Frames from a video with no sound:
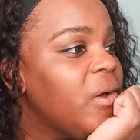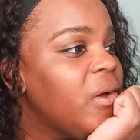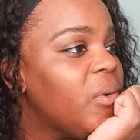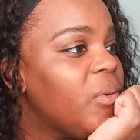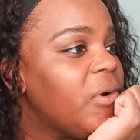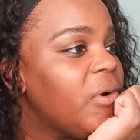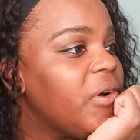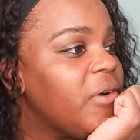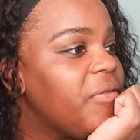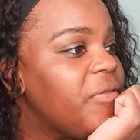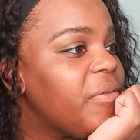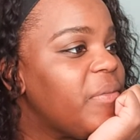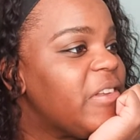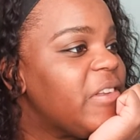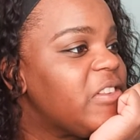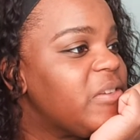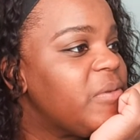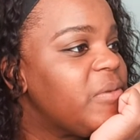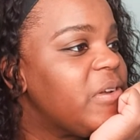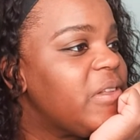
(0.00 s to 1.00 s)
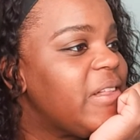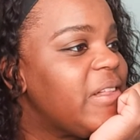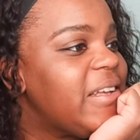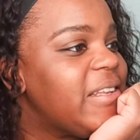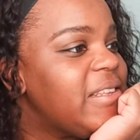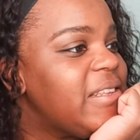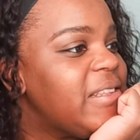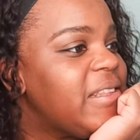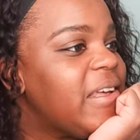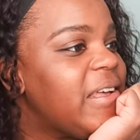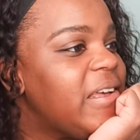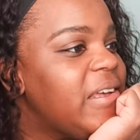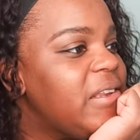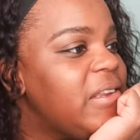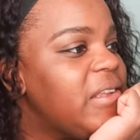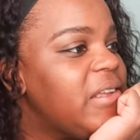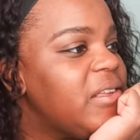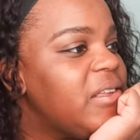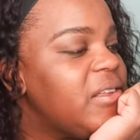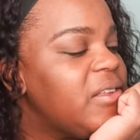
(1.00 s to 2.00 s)
work for my summer classes that
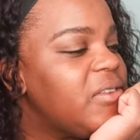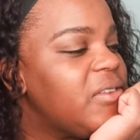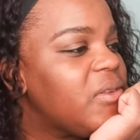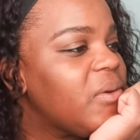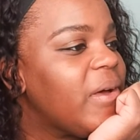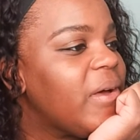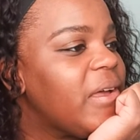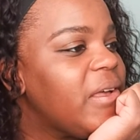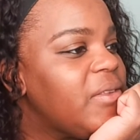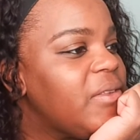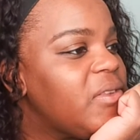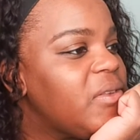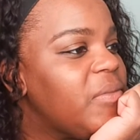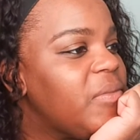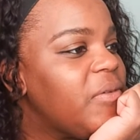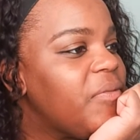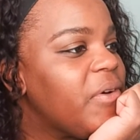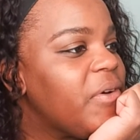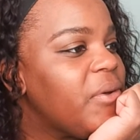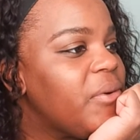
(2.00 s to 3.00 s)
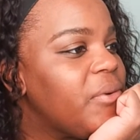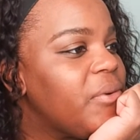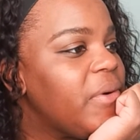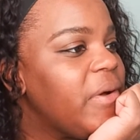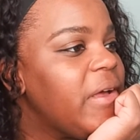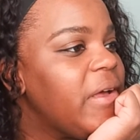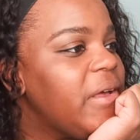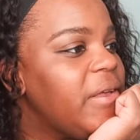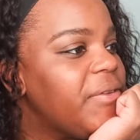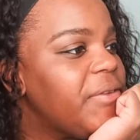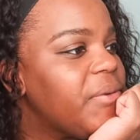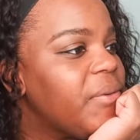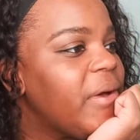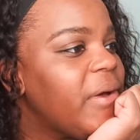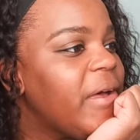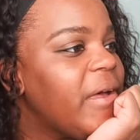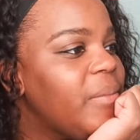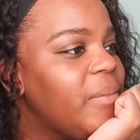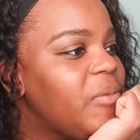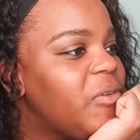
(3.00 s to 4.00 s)
ended so I can submit final grades. So
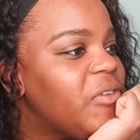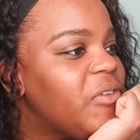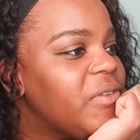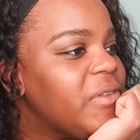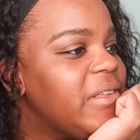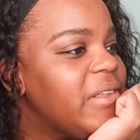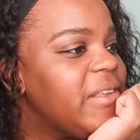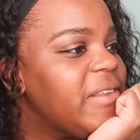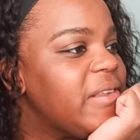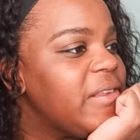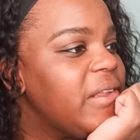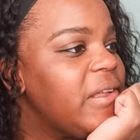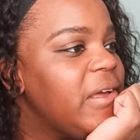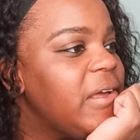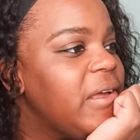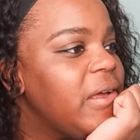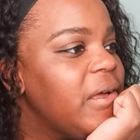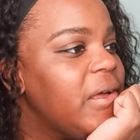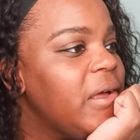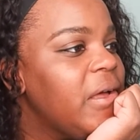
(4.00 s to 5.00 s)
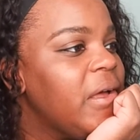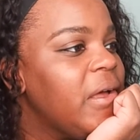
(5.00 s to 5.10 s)
I am just listening